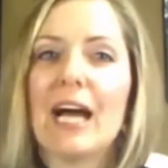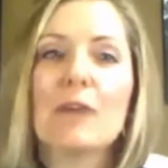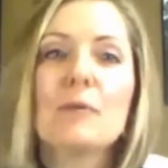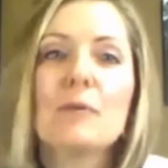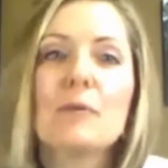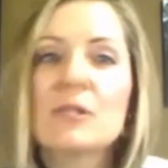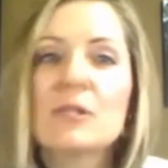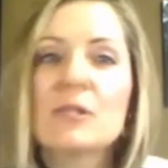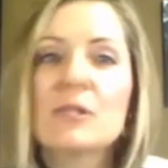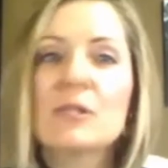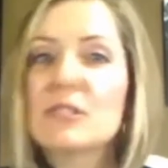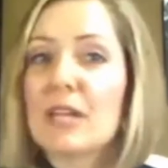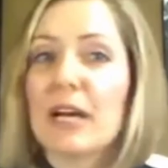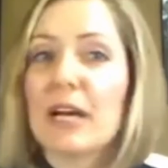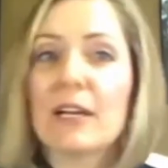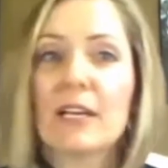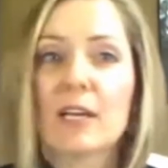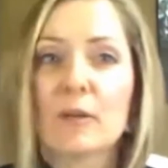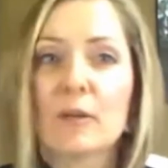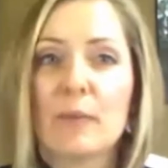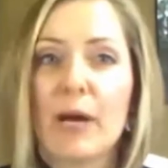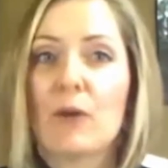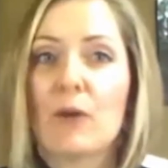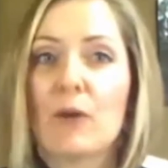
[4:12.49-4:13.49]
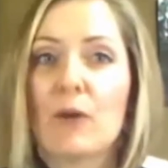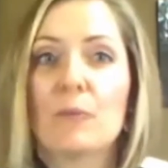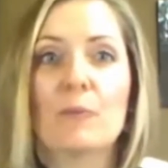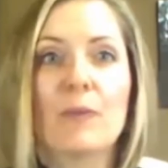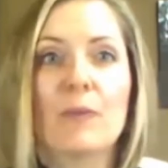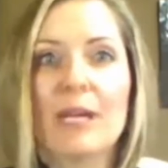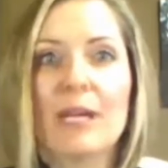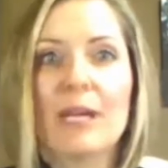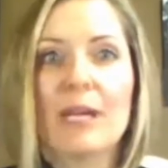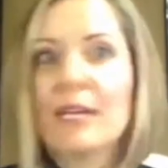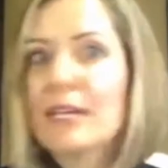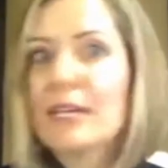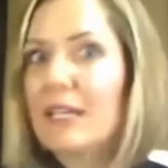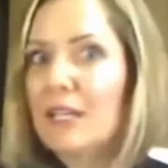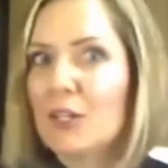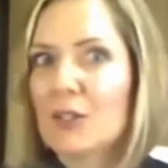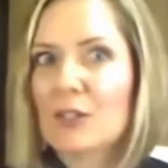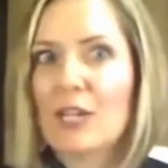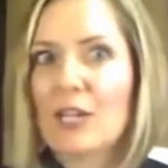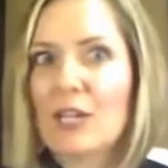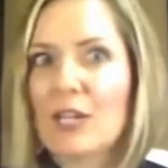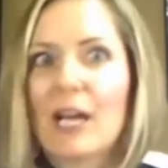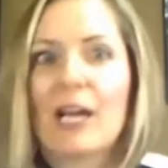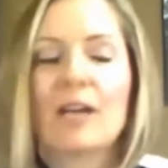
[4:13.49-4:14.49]
I've been talking about making
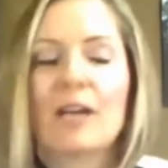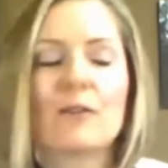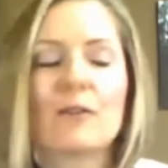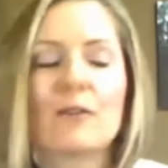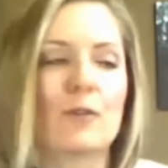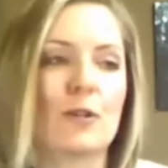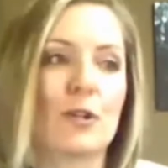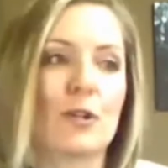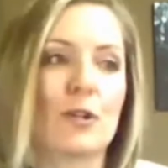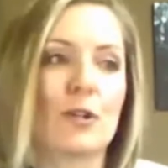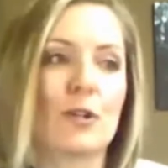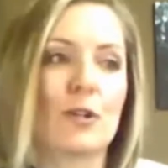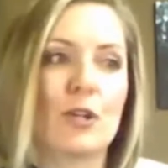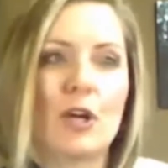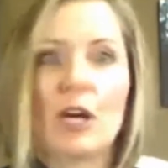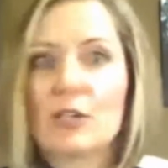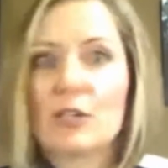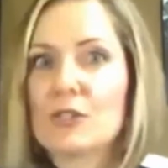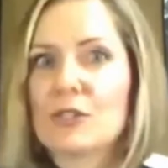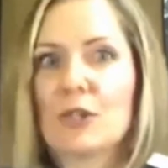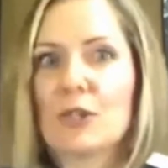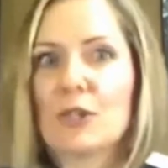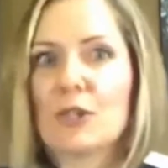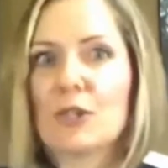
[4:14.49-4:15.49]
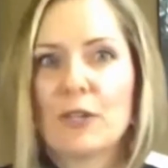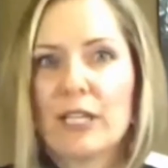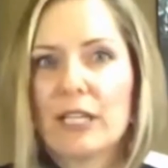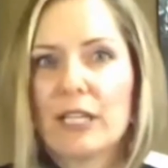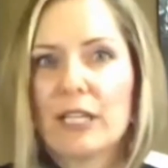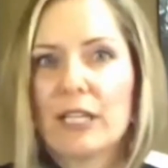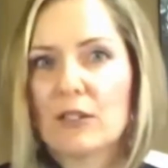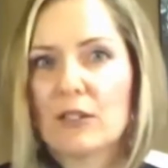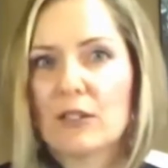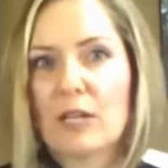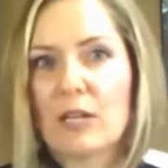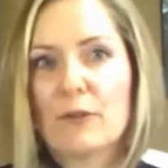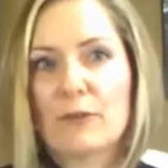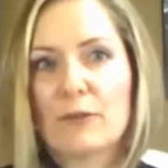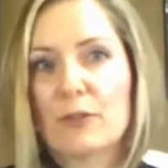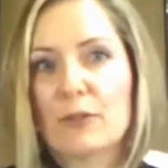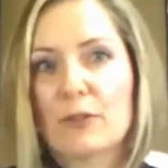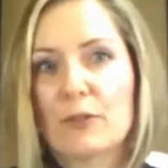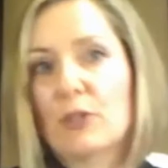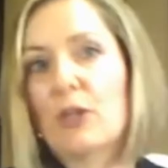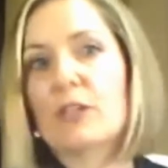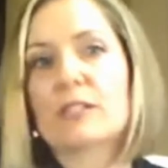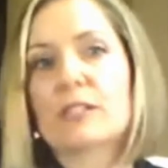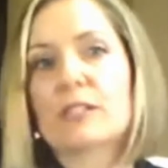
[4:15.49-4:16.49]
your life or consciously creating your life
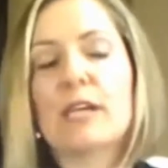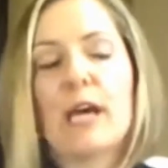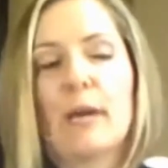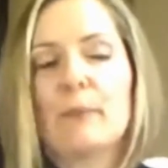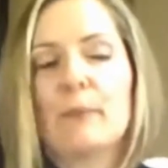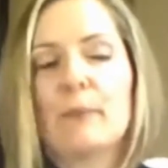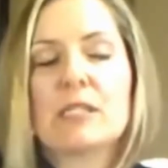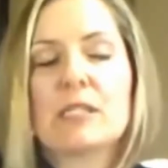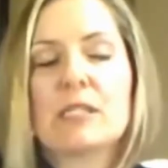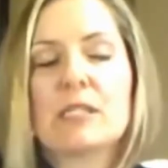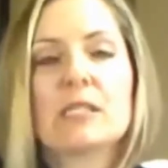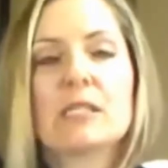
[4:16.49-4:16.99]
for a long time.